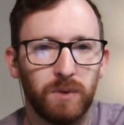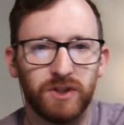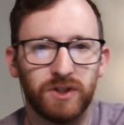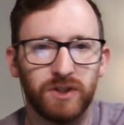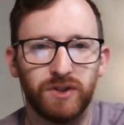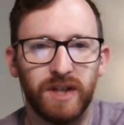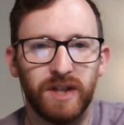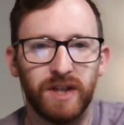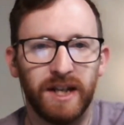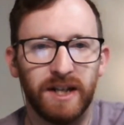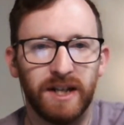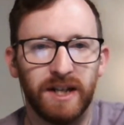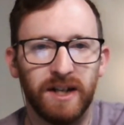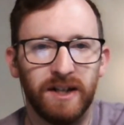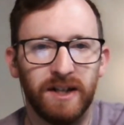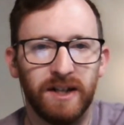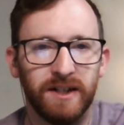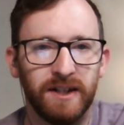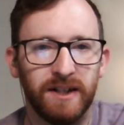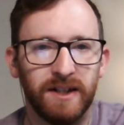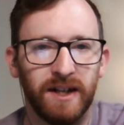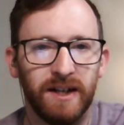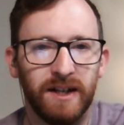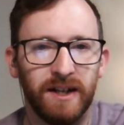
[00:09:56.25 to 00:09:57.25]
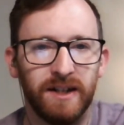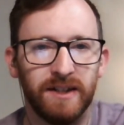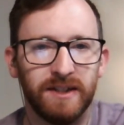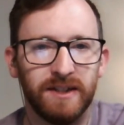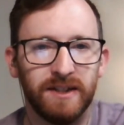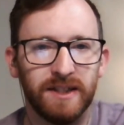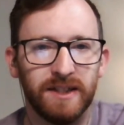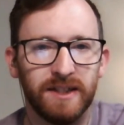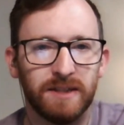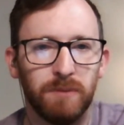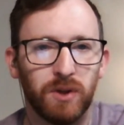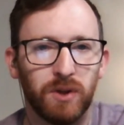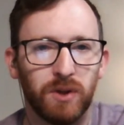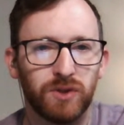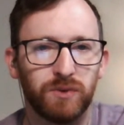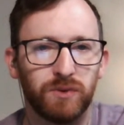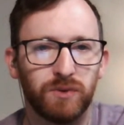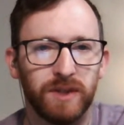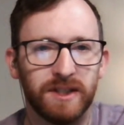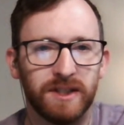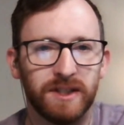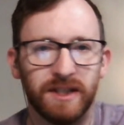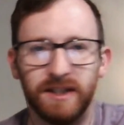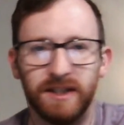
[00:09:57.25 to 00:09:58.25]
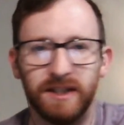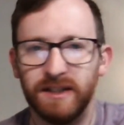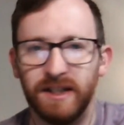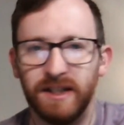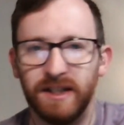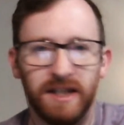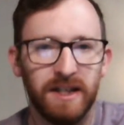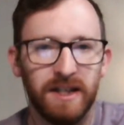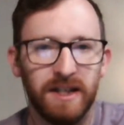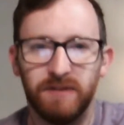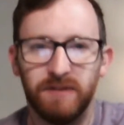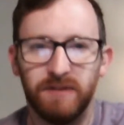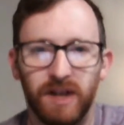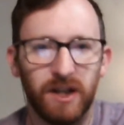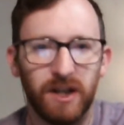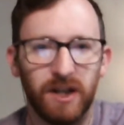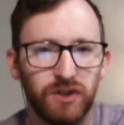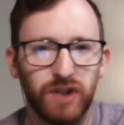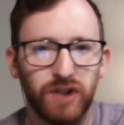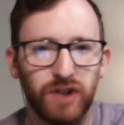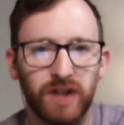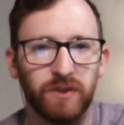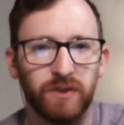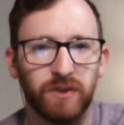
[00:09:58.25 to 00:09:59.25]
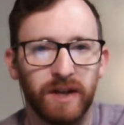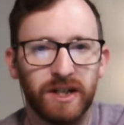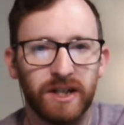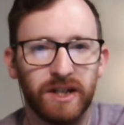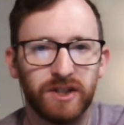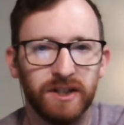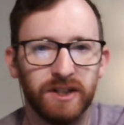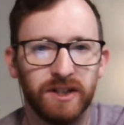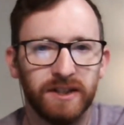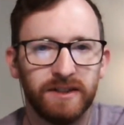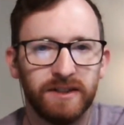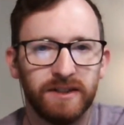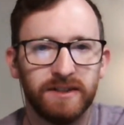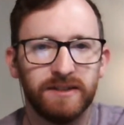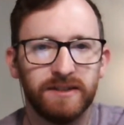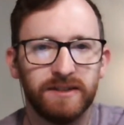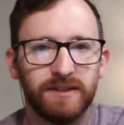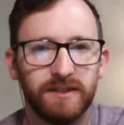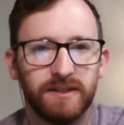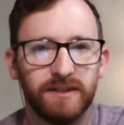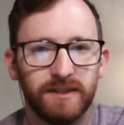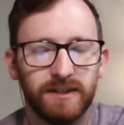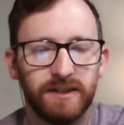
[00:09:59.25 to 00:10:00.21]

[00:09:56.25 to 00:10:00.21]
What's your take on this most recent generation?